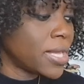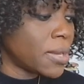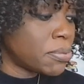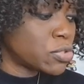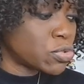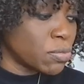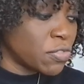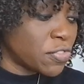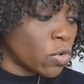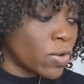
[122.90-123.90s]
be able to
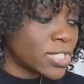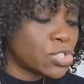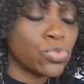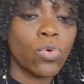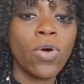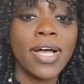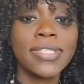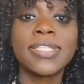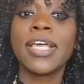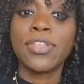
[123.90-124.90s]
move forward
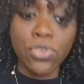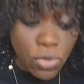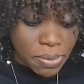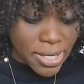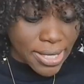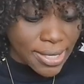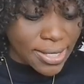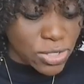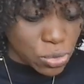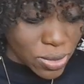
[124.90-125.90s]
towards new
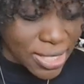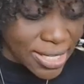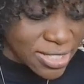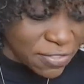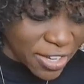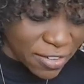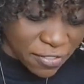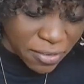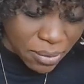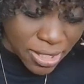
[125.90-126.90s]
beginnings with their divine
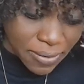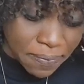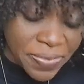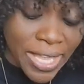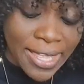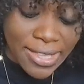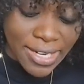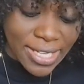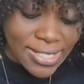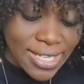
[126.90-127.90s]
feminine. The
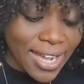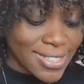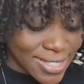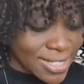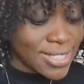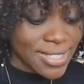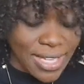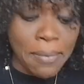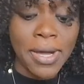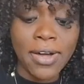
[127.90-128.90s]
next card that has
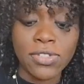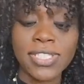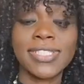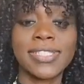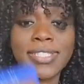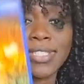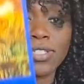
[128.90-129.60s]
come out is the